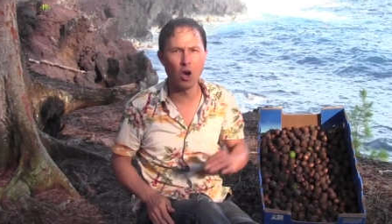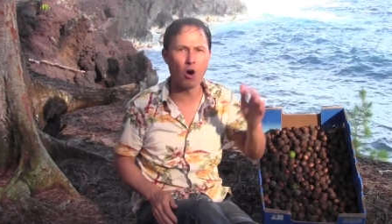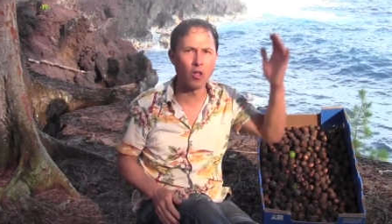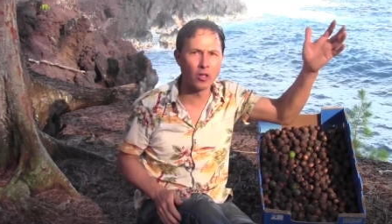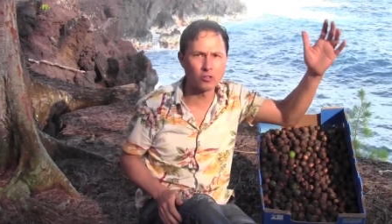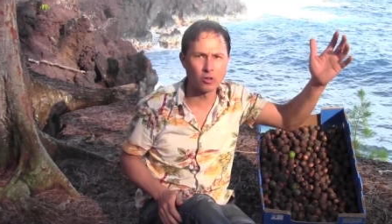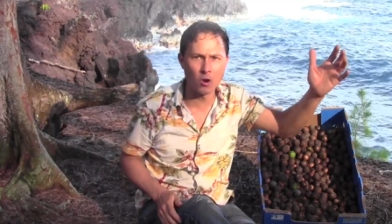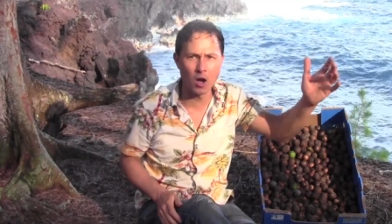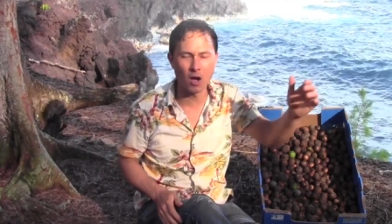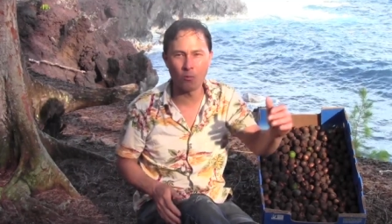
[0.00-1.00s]
No, all nuts are
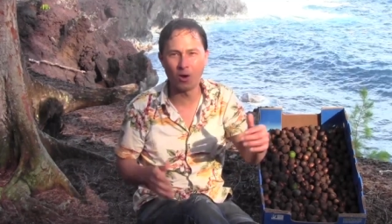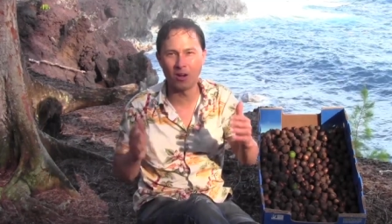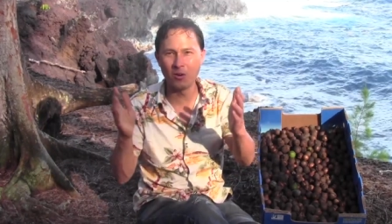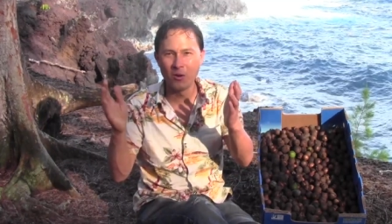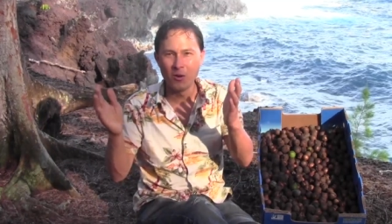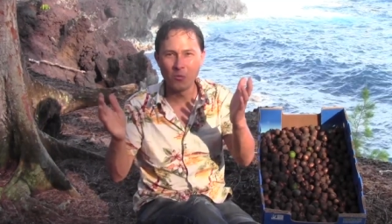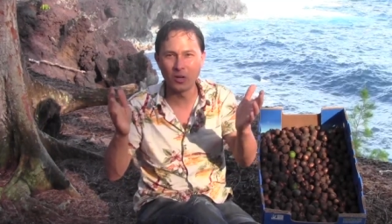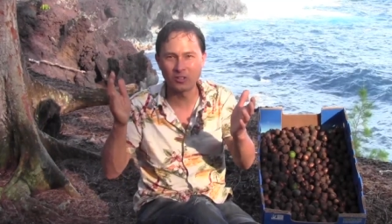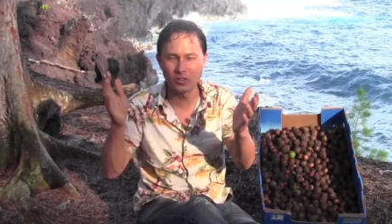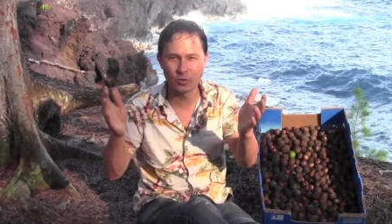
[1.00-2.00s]
raw. Well,
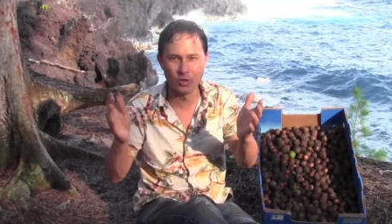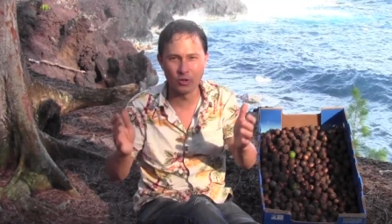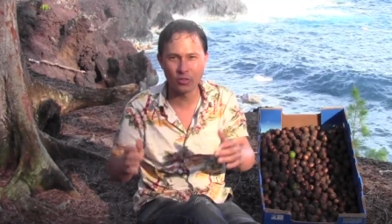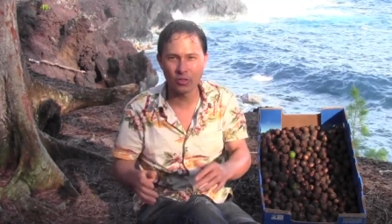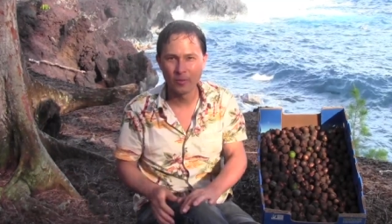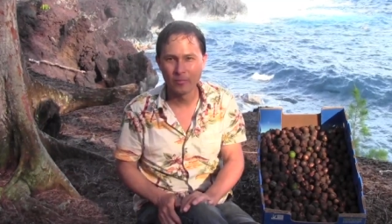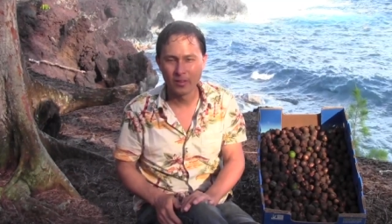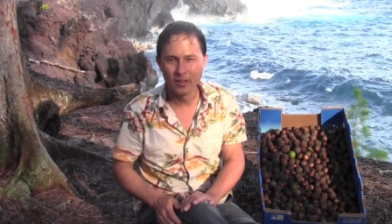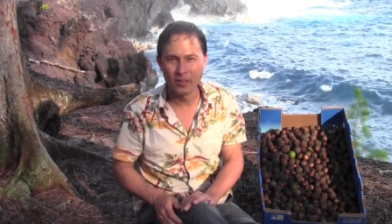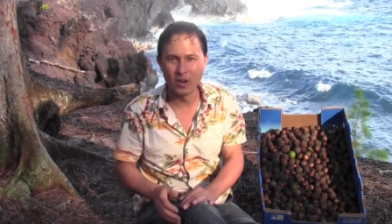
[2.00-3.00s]
what's the truth?
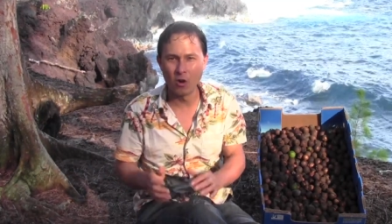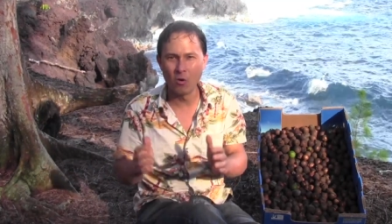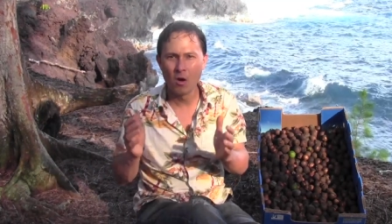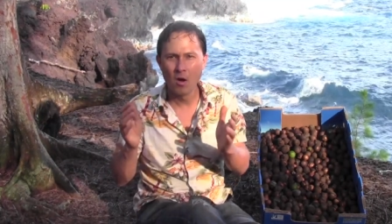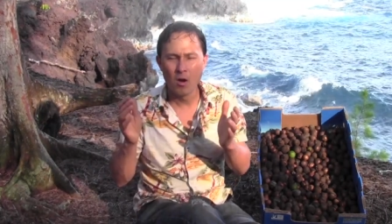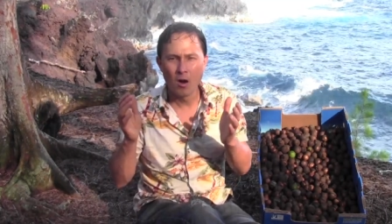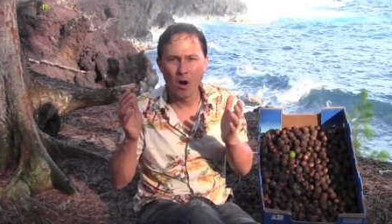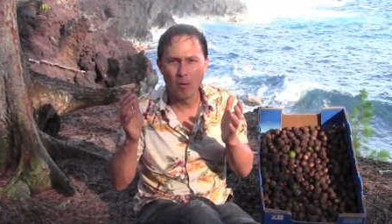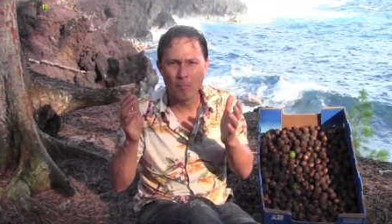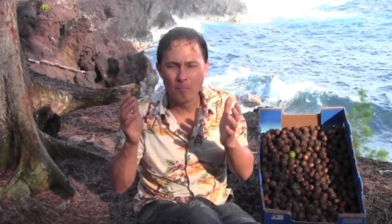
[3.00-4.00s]
You know,
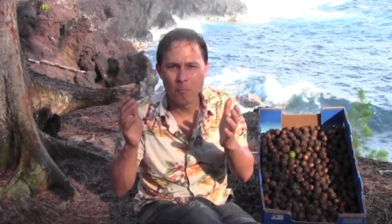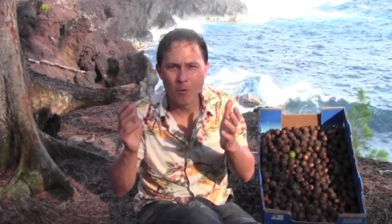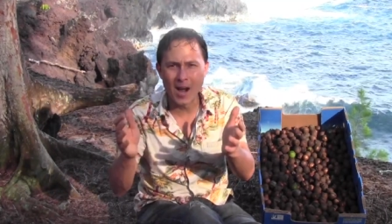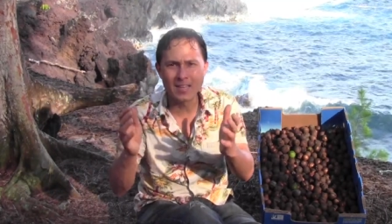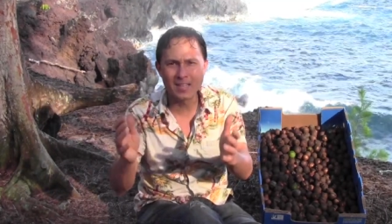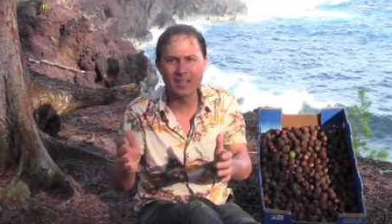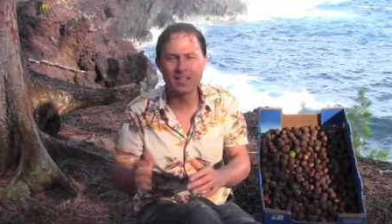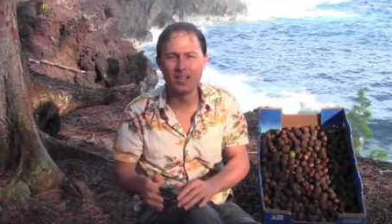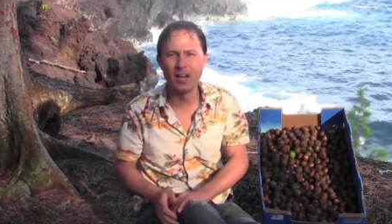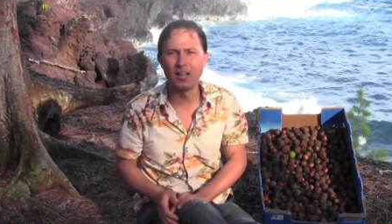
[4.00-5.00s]

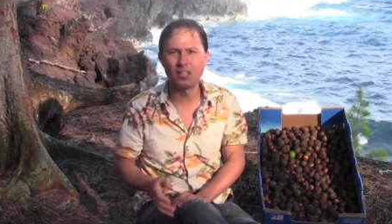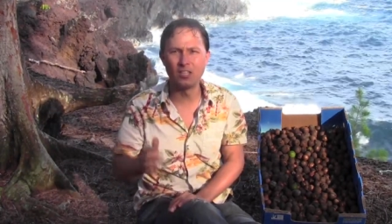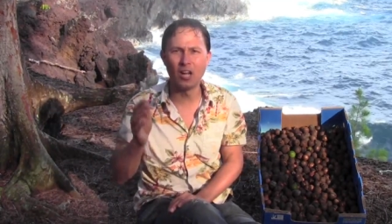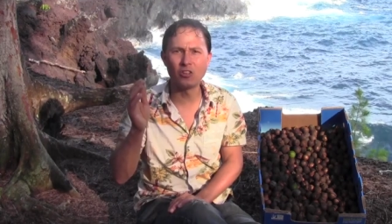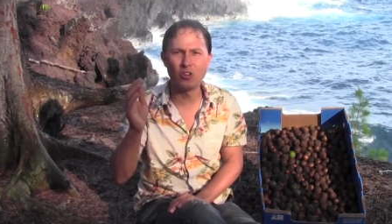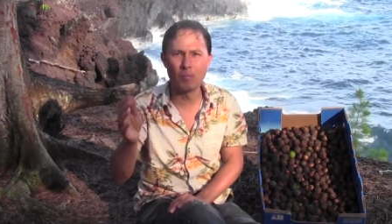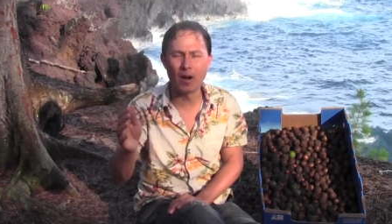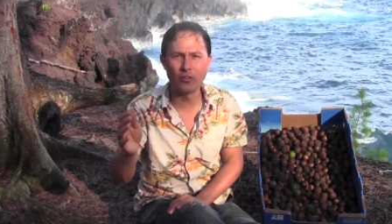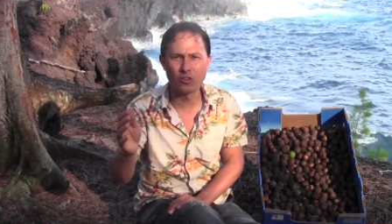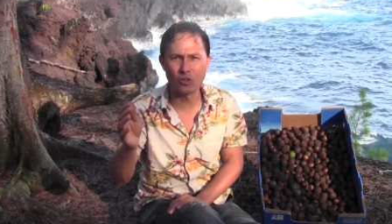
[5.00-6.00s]
processed nuts, nuts you
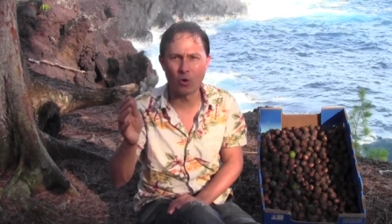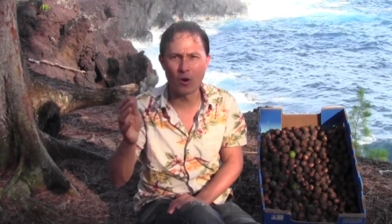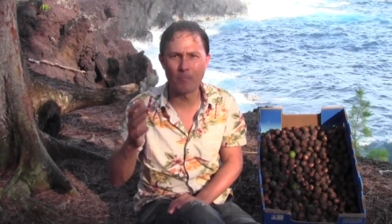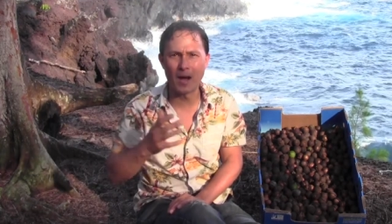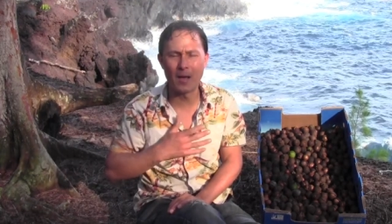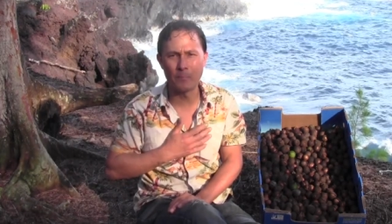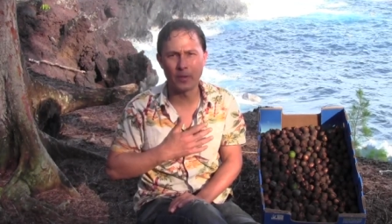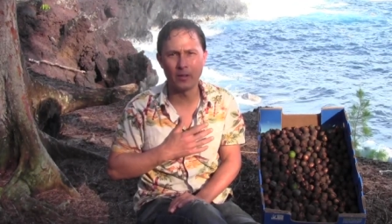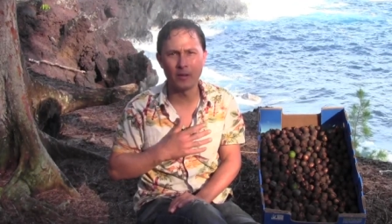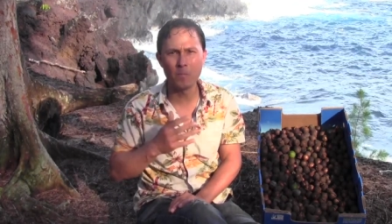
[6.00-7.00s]
buy in the store, in my
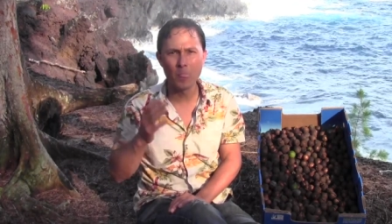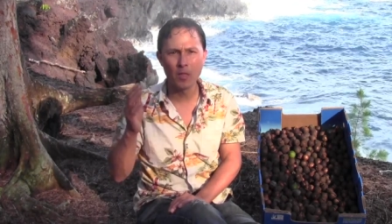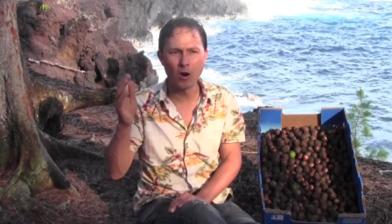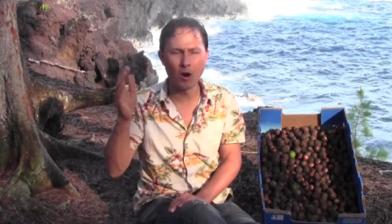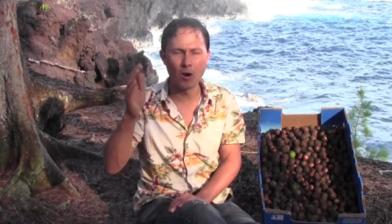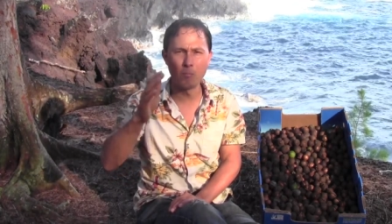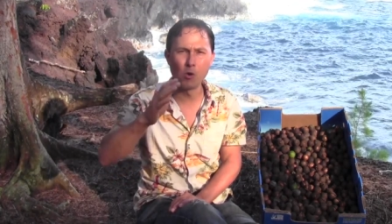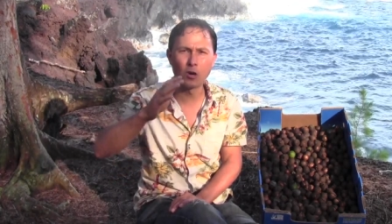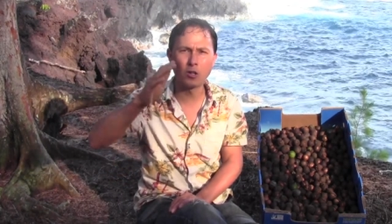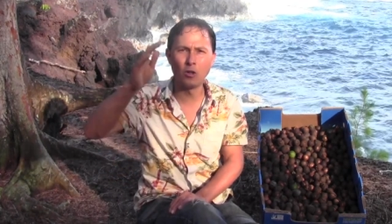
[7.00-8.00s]
opinion, are
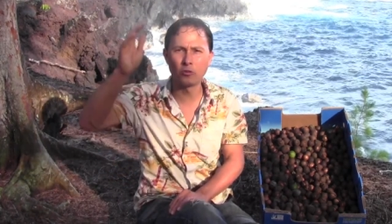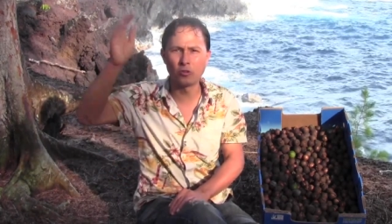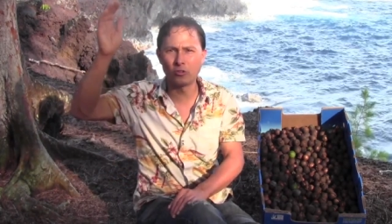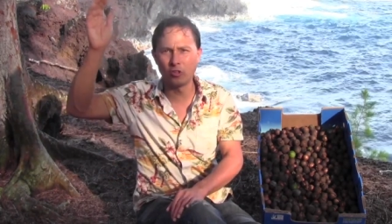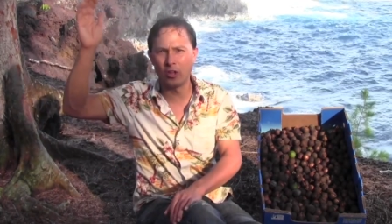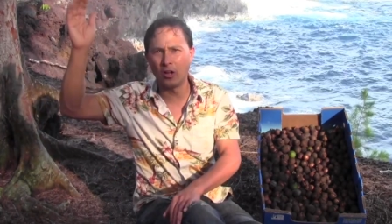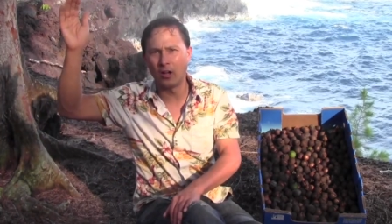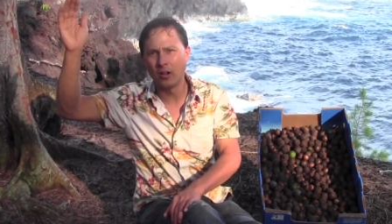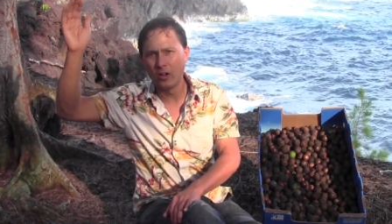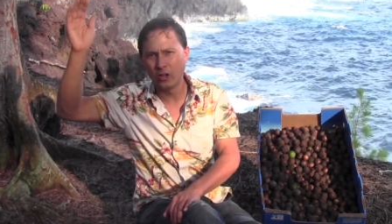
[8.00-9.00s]
more closer to
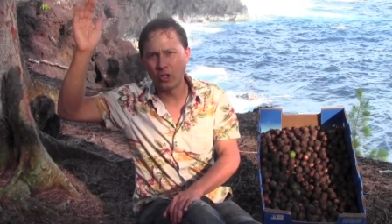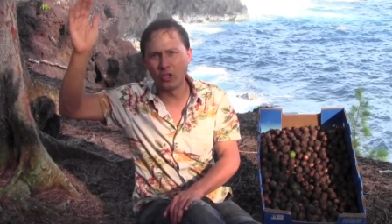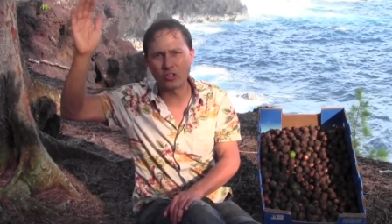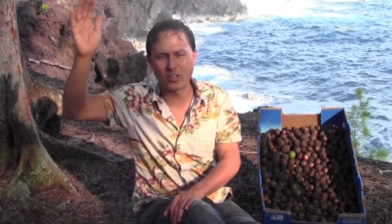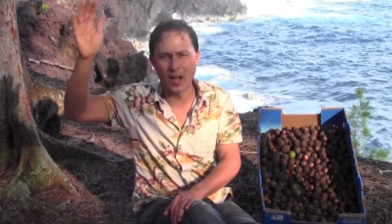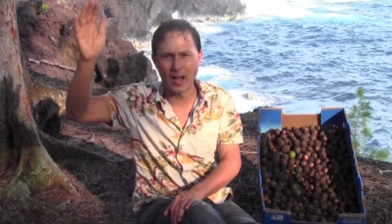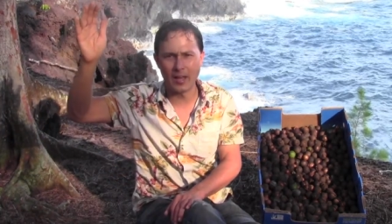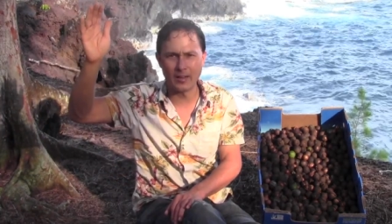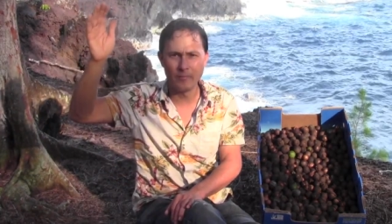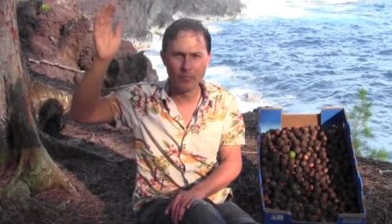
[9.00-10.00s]
the cooked
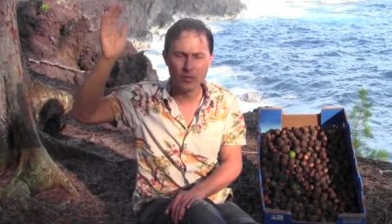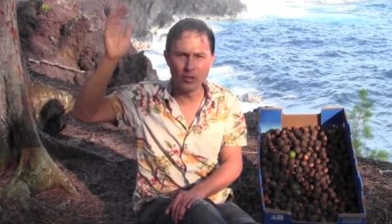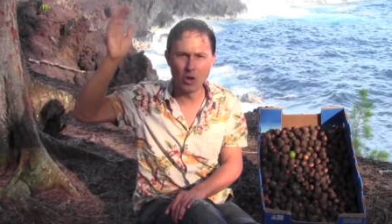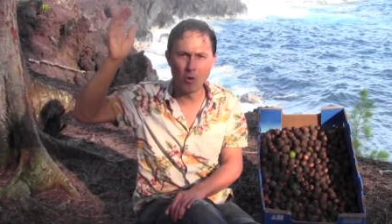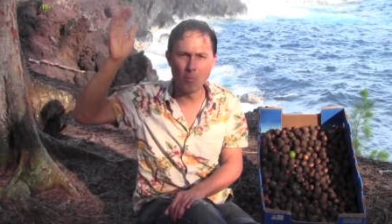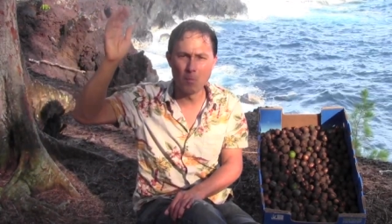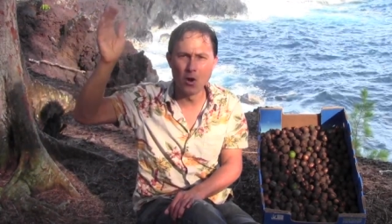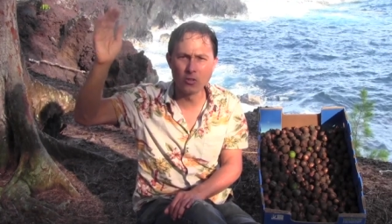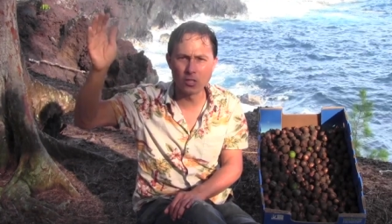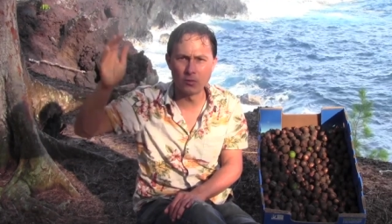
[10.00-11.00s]
side. You know,
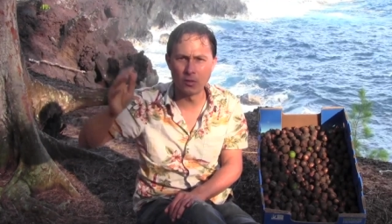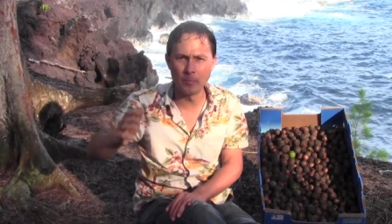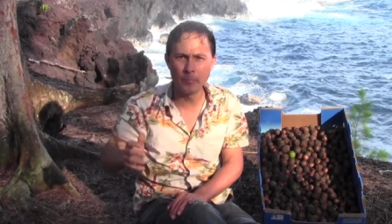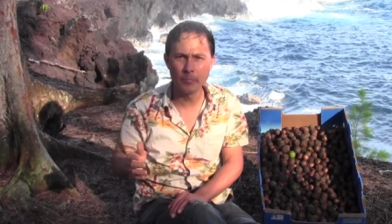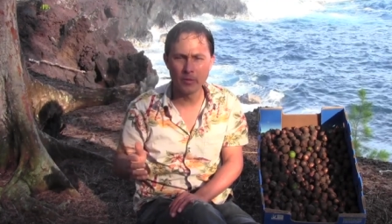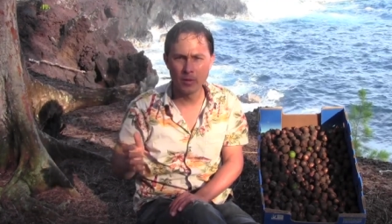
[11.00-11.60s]
most of them